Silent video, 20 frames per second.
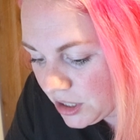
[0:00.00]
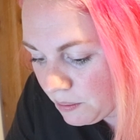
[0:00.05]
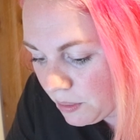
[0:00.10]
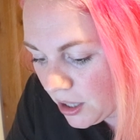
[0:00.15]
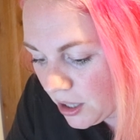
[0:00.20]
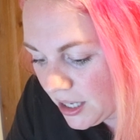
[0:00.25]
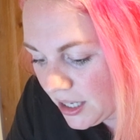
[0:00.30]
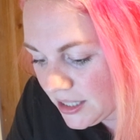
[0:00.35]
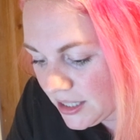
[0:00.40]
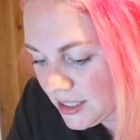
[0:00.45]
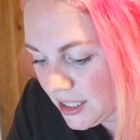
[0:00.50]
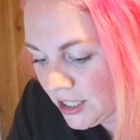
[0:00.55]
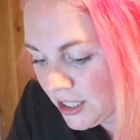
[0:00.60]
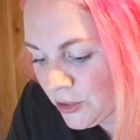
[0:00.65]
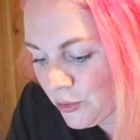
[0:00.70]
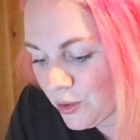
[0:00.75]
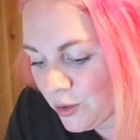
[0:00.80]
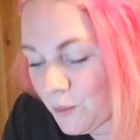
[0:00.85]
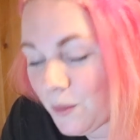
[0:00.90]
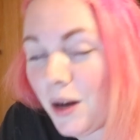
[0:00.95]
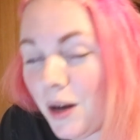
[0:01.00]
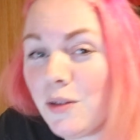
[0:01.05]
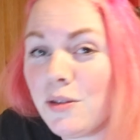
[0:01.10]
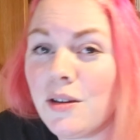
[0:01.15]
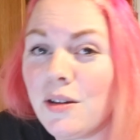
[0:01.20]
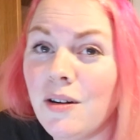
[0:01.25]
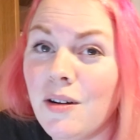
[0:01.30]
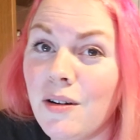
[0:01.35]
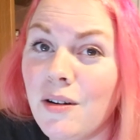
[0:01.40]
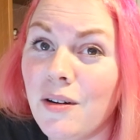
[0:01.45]
the bite and tender in the mouth.
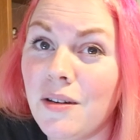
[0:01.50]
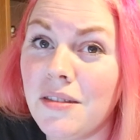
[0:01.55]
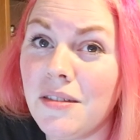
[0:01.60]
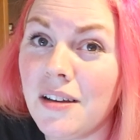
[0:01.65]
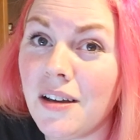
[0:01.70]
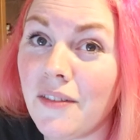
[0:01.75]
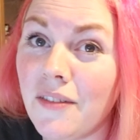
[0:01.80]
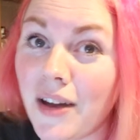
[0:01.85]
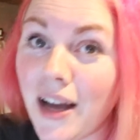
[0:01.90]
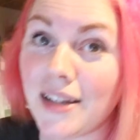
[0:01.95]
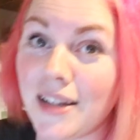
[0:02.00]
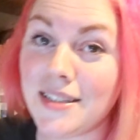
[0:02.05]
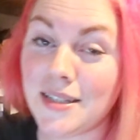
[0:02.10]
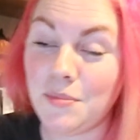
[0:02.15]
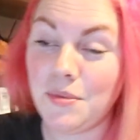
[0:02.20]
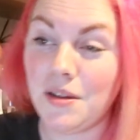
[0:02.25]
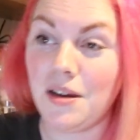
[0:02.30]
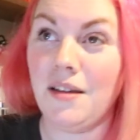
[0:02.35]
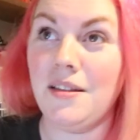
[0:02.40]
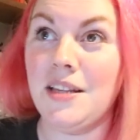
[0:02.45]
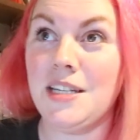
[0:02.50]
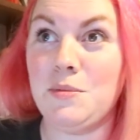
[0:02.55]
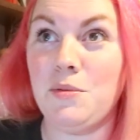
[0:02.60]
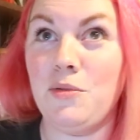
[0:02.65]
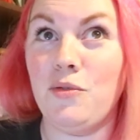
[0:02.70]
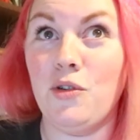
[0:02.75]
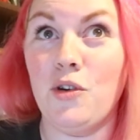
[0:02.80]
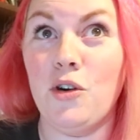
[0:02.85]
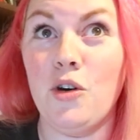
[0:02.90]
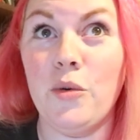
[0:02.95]
Oh, I think I've had something like this
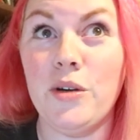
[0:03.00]
before,